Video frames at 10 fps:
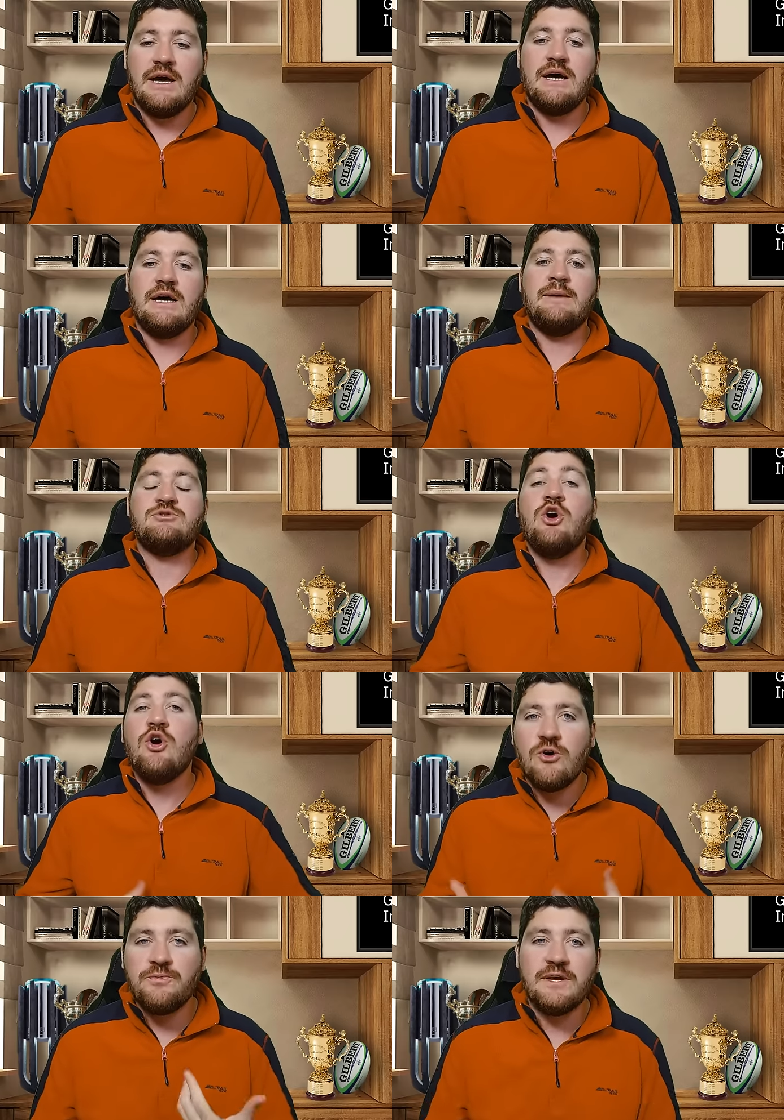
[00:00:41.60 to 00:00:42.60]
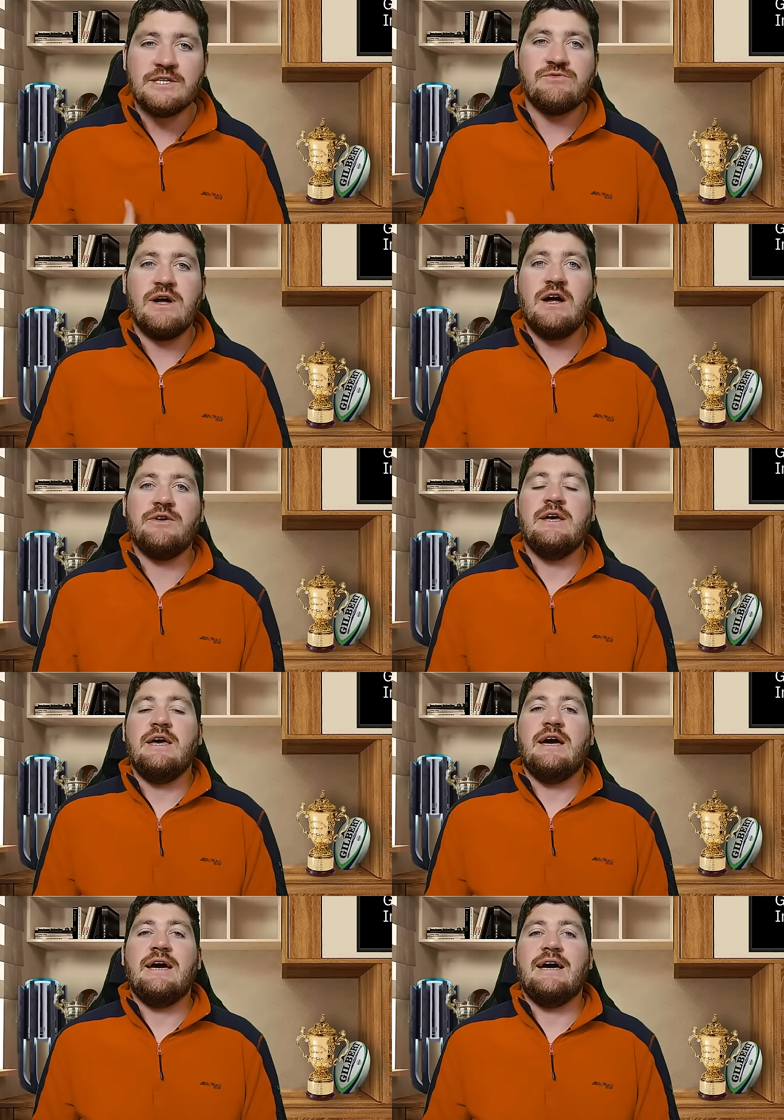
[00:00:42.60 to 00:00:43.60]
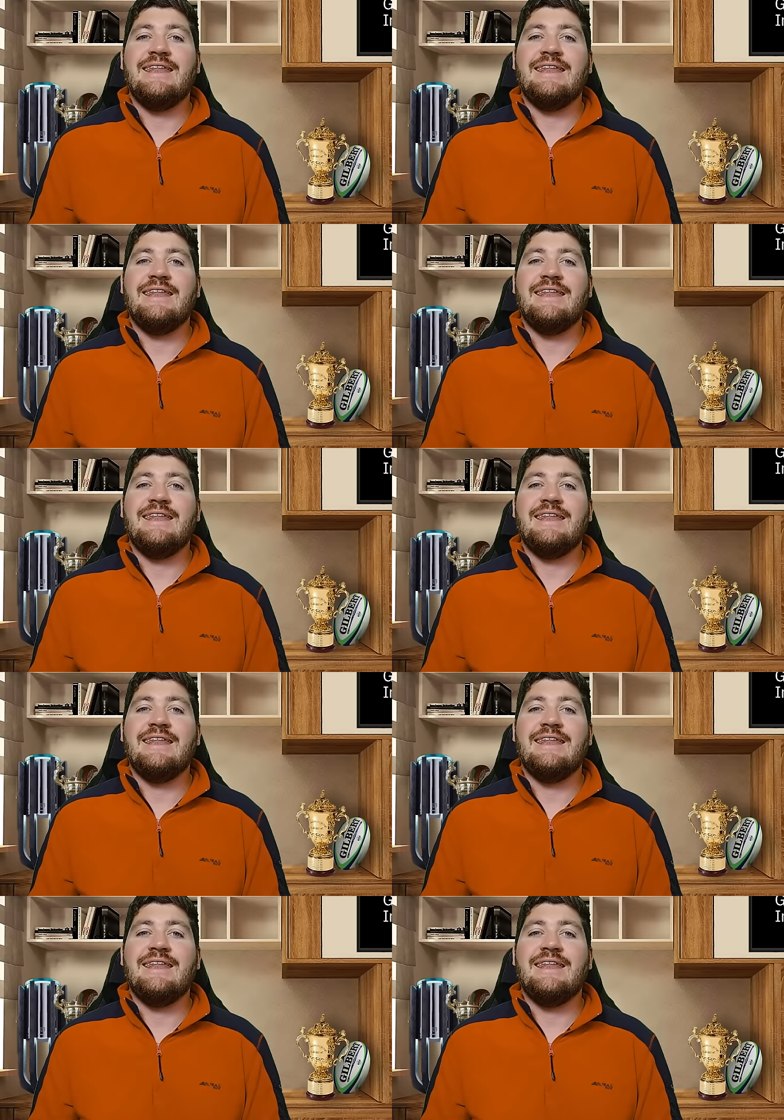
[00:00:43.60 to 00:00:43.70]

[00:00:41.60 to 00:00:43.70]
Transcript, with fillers: uh, turn things around uh,